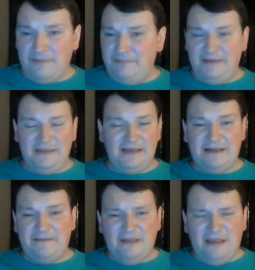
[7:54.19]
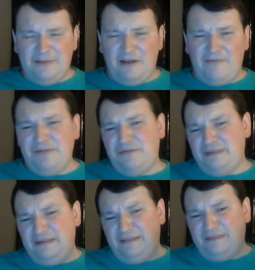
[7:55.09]
Maybe I mean,
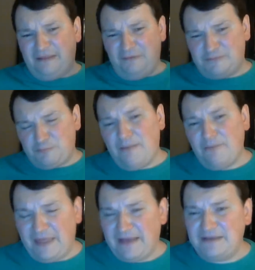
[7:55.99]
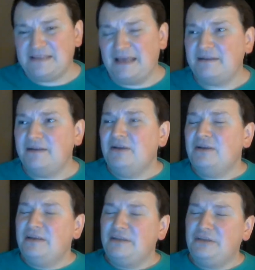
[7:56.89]
obviously that there's a problem with that, is that
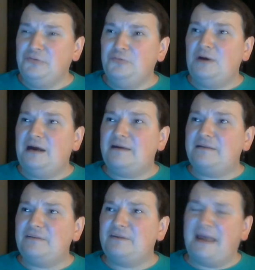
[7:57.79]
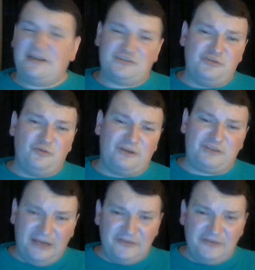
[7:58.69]
you want to change the